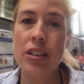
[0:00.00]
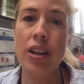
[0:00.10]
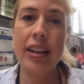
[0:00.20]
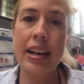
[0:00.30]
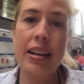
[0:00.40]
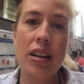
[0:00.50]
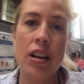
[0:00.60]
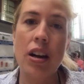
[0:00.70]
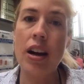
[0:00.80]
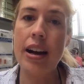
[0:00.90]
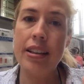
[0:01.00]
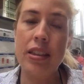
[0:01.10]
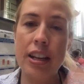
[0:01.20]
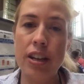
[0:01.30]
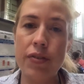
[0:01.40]
till then,
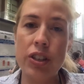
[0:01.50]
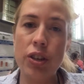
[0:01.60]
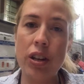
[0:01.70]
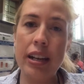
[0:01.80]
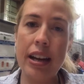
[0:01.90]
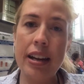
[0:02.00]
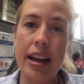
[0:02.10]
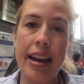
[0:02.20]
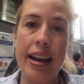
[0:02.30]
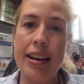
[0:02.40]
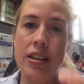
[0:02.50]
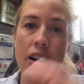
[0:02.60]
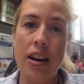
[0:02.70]
thank you for tuning in, and